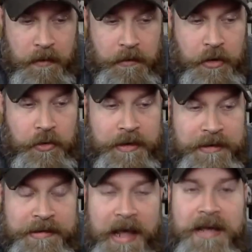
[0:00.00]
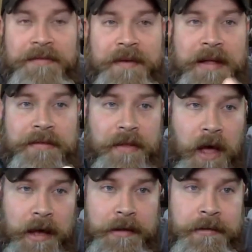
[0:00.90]
you can take a fence
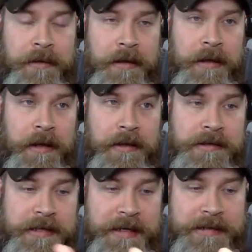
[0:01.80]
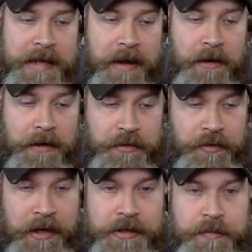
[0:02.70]
line, dig down a
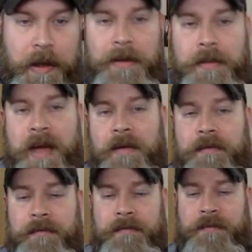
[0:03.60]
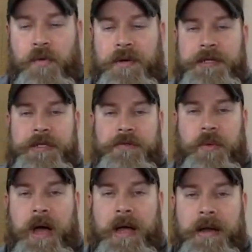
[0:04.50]
trench, probably about 4 inches
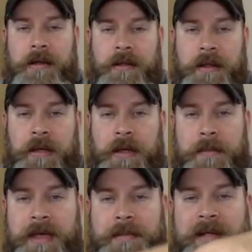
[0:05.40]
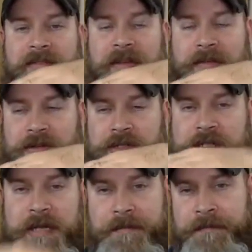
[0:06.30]
wide, make it about 6 inches
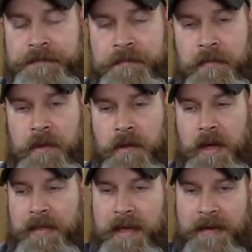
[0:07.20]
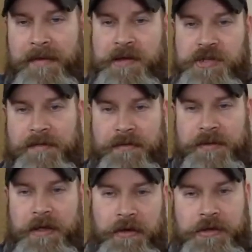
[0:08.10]
deep. And they have like shovels
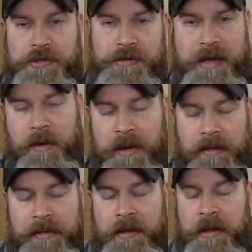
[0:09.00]
that you can do that with.